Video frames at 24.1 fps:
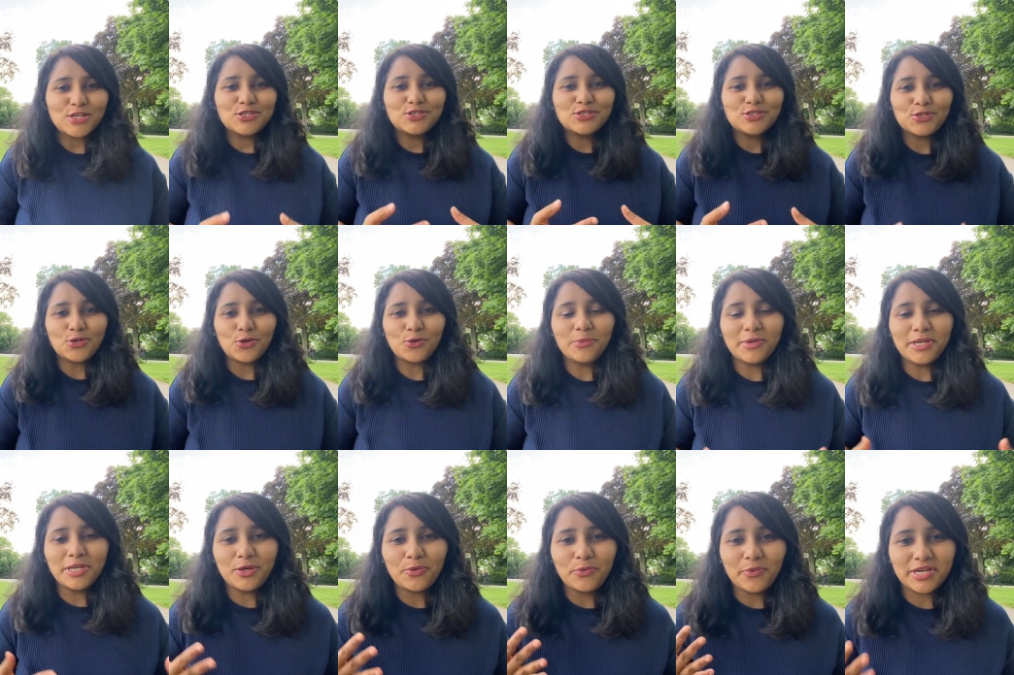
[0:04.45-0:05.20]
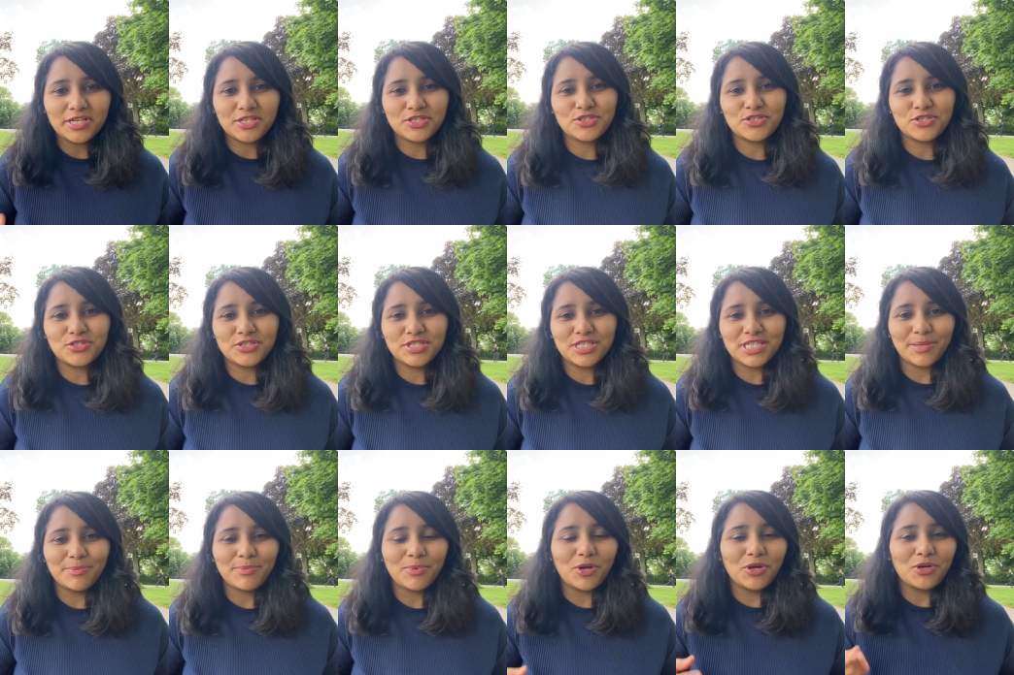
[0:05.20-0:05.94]
So many
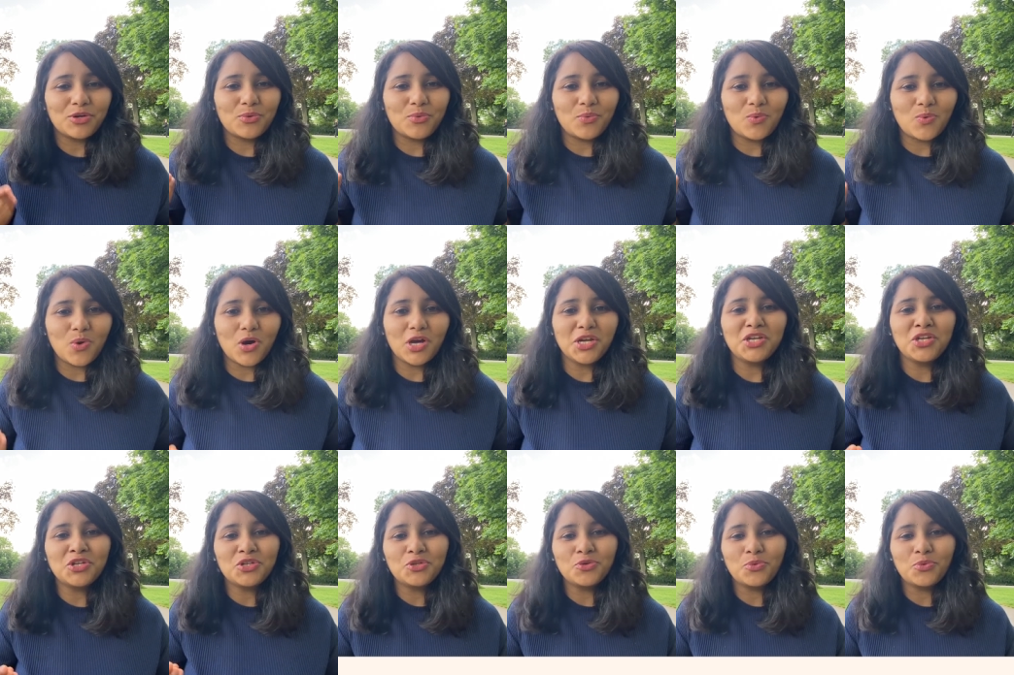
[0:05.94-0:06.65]
questions about what